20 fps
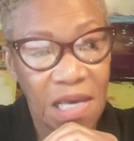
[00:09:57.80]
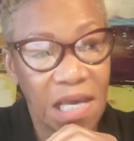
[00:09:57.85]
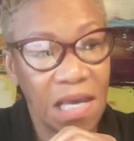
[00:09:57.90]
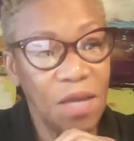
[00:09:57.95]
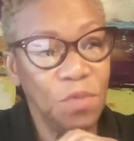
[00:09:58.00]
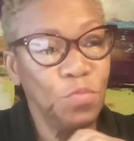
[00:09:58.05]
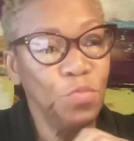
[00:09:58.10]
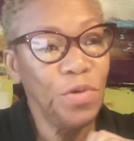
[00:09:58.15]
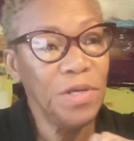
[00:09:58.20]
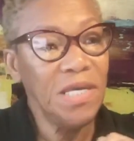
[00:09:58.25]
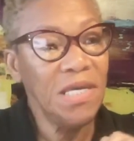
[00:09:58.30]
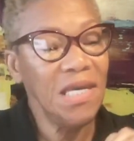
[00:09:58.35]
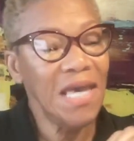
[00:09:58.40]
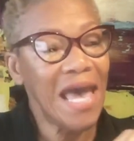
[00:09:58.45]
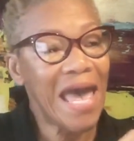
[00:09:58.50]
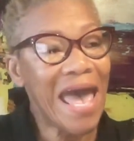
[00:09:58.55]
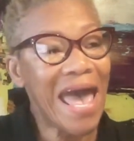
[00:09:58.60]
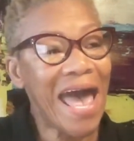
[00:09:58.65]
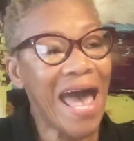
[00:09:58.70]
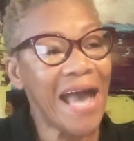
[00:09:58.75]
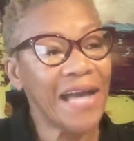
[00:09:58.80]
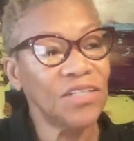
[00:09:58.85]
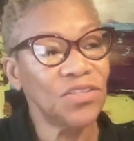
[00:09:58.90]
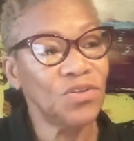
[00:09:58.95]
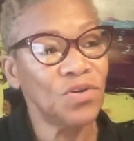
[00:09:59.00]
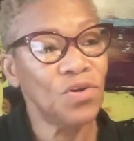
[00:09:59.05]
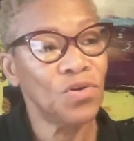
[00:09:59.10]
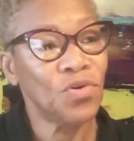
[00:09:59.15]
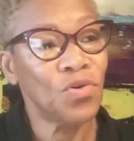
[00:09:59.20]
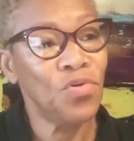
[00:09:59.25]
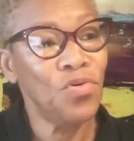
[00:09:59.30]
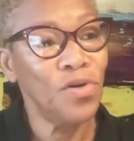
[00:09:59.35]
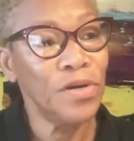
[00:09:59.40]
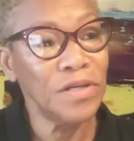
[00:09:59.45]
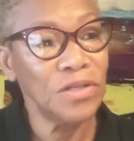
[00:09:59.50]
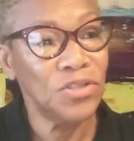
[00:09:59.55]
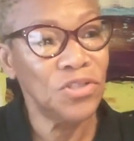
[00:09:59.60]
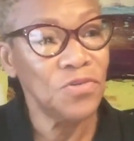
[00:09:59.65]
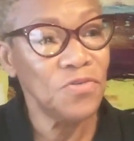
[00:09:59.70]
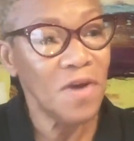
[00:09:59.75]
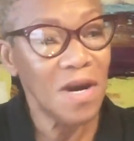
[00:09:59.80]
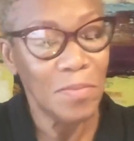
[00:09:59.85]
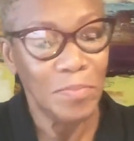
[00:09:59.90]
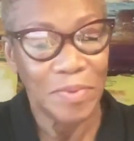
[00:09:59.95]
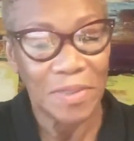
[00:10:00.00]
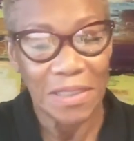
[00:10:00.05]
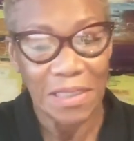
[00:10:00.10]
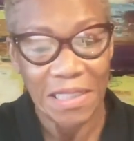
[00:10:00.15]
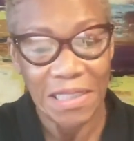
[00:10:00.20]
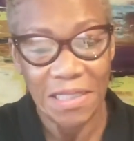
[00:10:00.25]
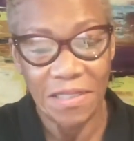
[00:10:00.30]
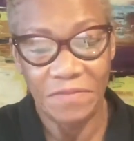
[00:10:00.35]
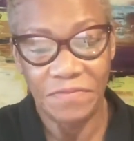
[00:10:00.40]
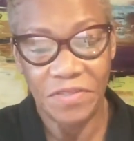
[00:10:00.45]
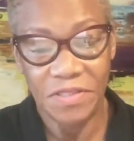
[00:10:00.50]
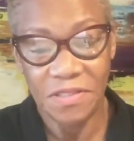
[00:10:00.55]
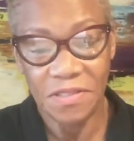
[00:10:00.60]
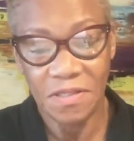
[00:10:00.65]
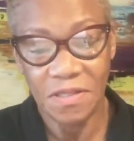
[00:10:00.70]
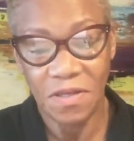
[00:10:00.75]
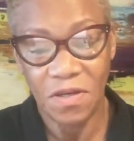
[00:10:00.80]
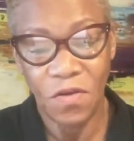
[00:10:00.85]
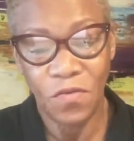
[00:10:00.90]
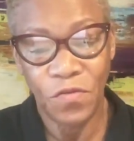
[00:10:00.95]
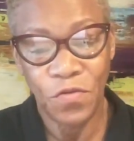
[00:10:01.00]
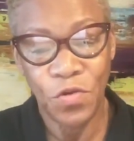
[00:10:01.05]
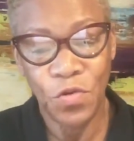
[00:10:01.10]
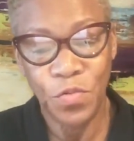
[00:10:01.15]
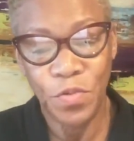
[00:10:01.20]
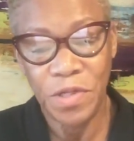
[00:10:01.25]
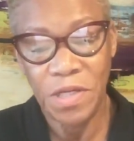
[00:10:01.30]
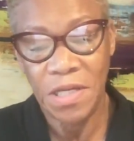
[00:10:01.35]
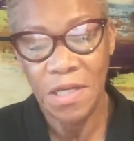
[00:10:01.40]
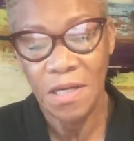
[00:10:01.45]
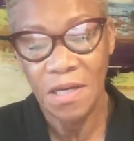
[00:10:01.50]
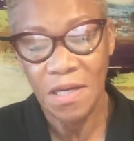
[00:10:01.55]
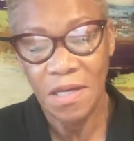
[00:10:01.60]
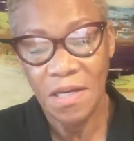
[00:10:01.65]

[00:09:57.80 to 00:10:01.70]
And we act according to our beliefs. of who we